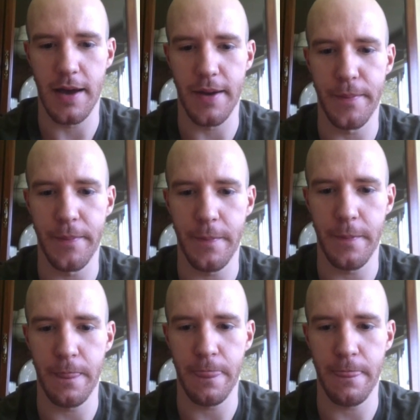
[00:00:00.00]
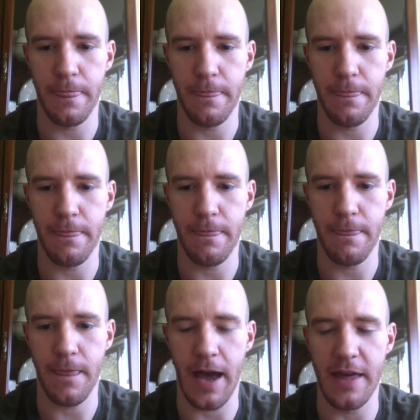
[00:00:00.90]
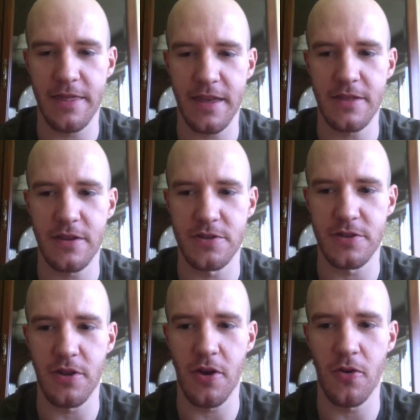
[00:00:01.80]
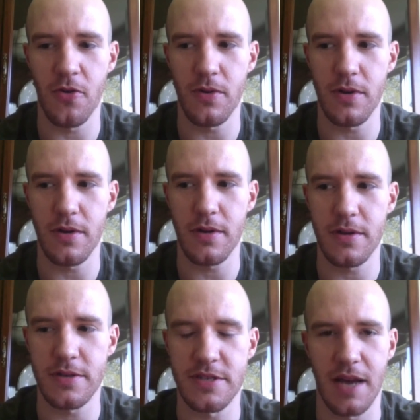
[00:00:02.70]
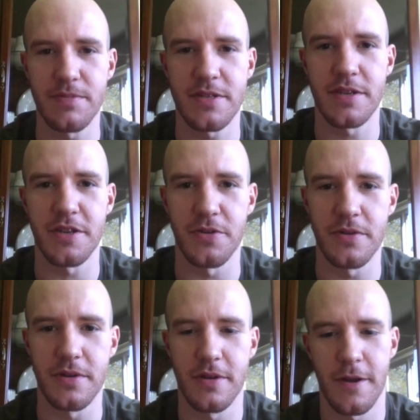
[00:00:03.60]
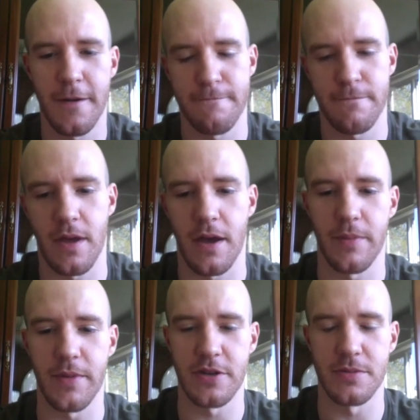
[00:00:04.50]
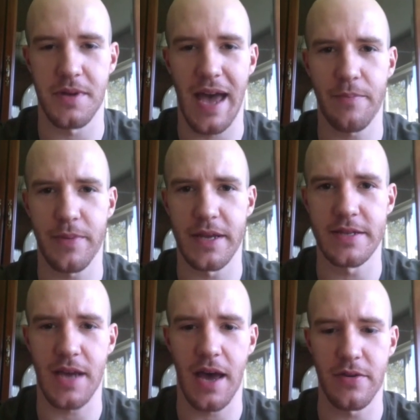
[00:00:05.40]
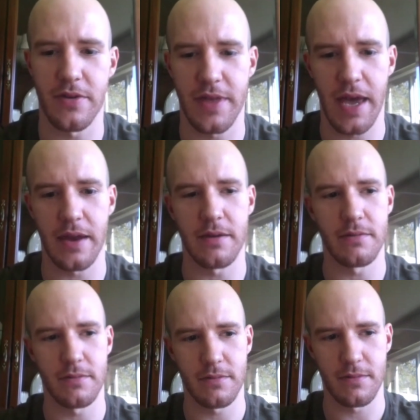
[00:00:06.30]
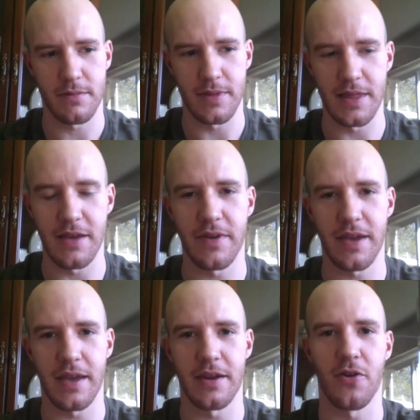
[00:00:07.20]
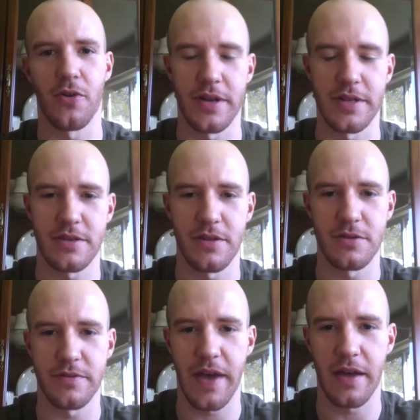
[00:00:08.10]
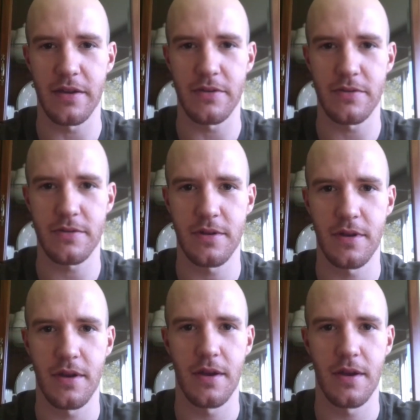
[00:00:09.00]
um, I think there's no substitute in terms of happiness other than living in accordance to those values.